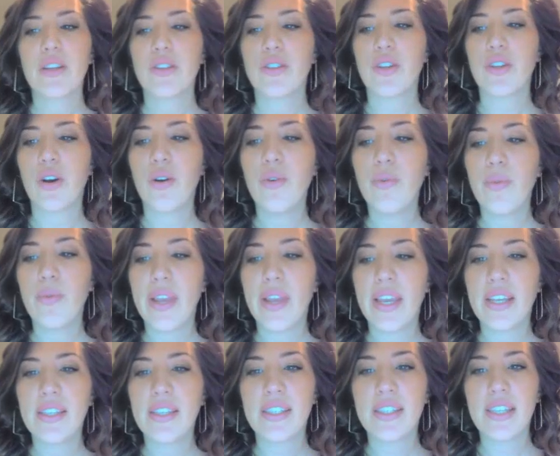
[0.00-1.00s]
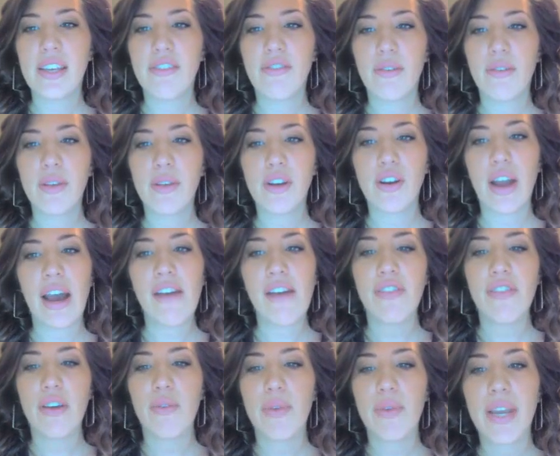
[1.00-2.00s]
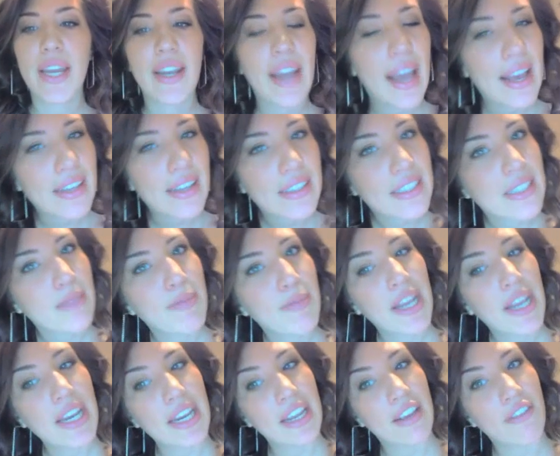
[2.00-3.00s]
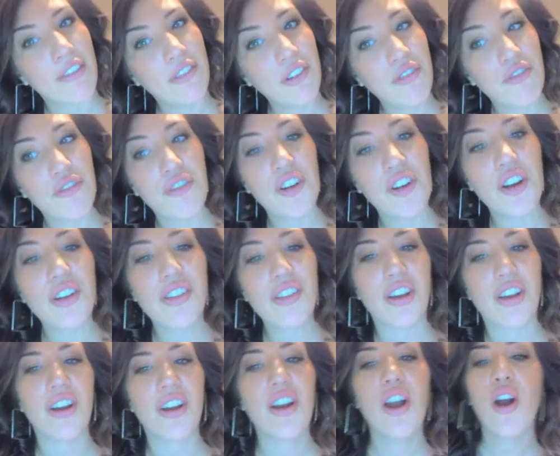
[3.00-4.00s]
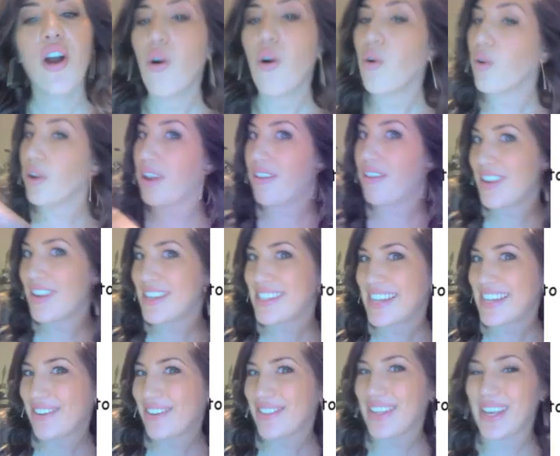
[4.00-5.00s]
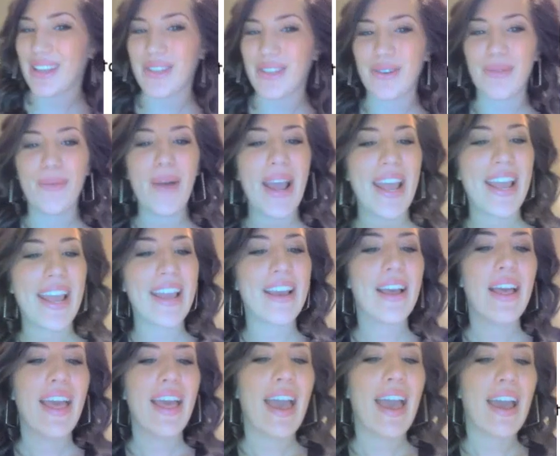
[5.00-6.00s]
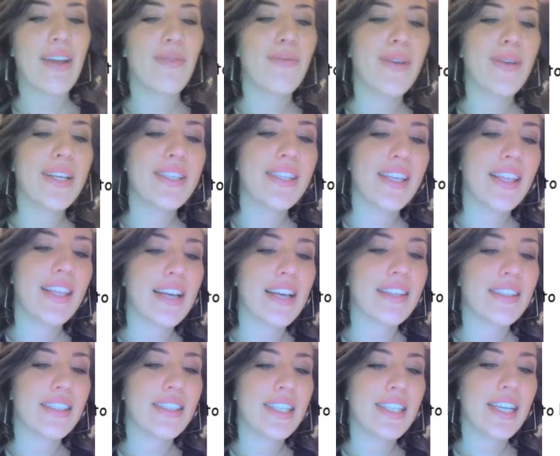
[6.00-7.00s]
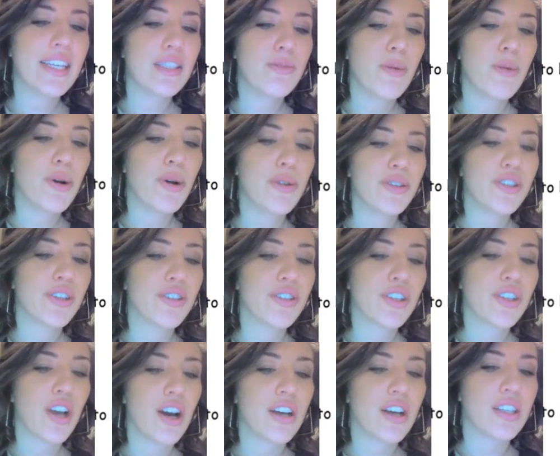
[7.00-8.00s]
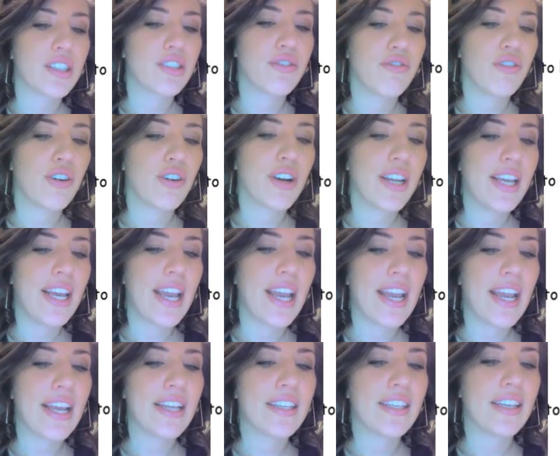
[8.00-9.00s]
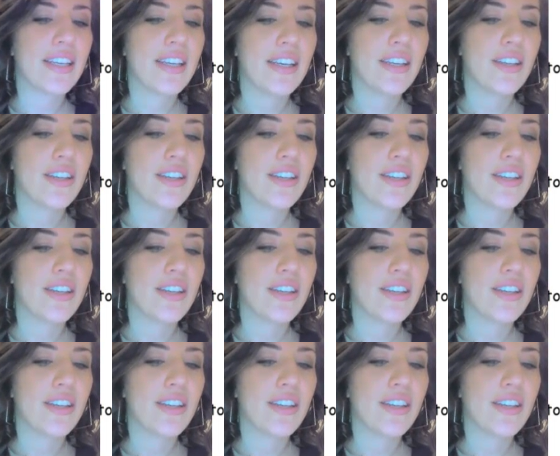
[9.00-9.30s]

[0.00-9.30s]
So we can see from the graph that we can estimate even further or even down the other way, and we see that 6 posters cost $48.